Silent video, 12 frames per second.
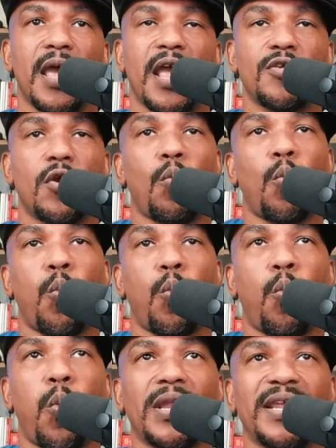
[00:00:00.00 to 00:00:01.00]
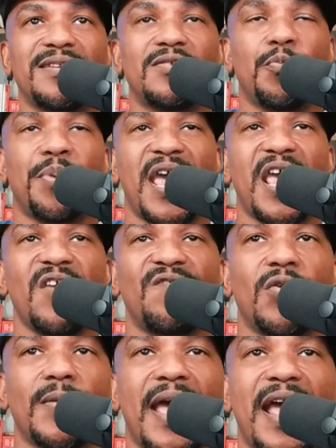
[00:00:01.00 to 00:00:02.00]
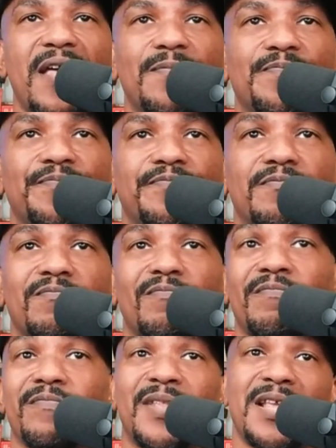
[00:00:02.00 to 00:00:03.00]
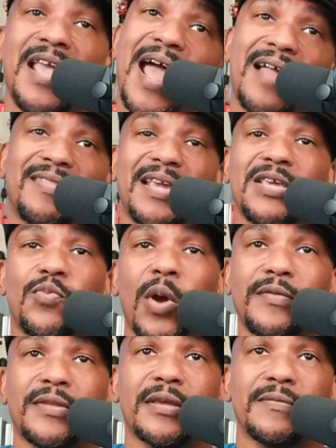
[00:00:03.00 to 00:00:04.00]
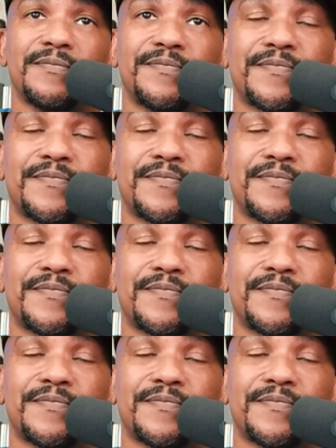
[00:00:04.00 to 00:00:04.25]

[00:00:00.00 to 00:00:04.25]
and you're willing to pay for that, then yeah, I think it's worth it.